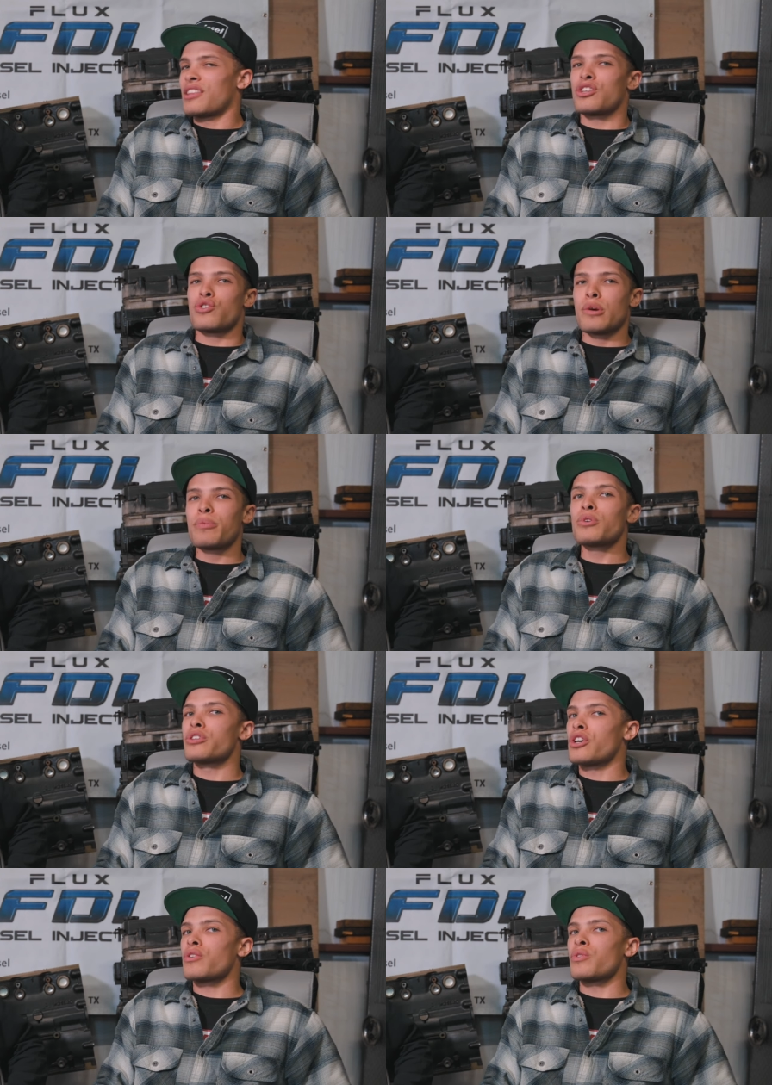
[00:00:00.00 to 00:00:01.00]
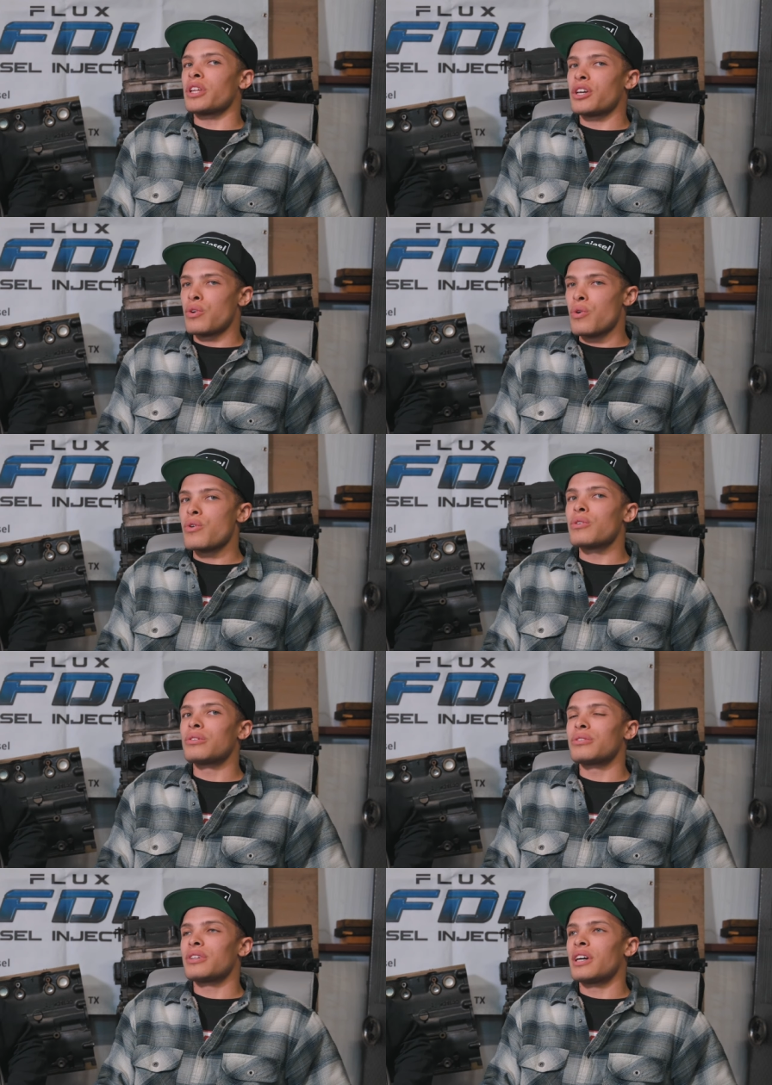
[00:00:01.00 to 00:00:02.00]
The triples look really cool,
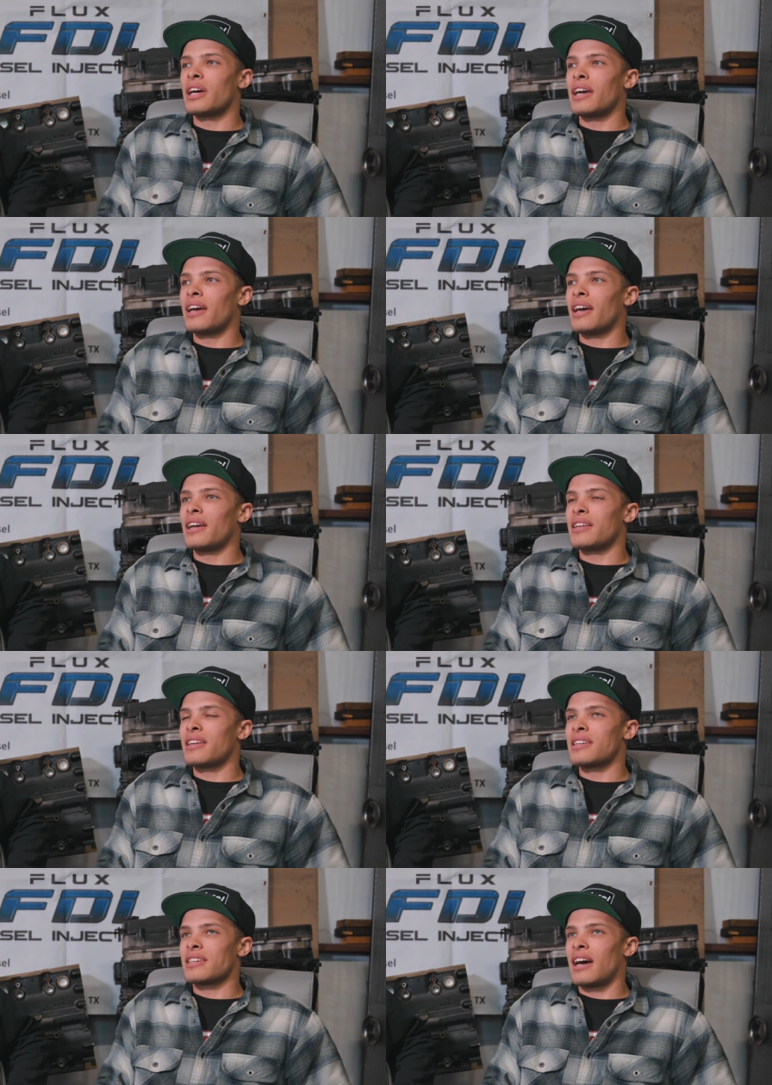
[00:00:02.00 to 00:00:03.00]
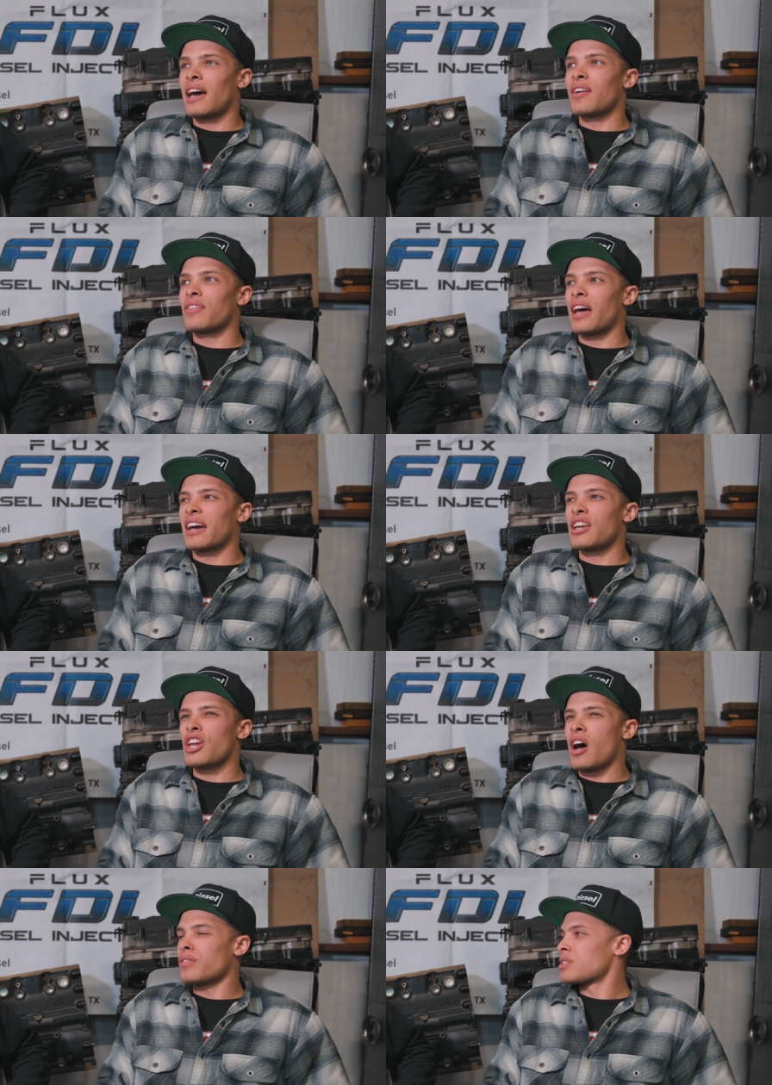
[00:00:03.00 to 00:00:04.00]
and mm-hmm. it's kind of like a
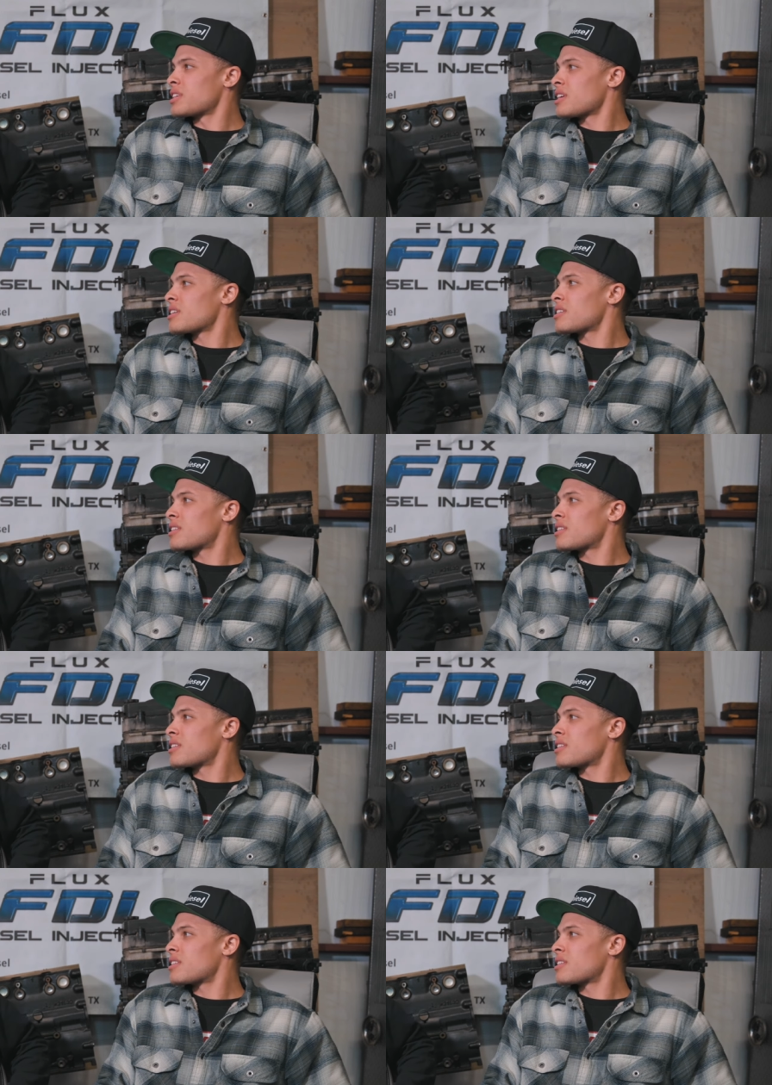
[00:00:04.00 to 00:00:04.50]
novelty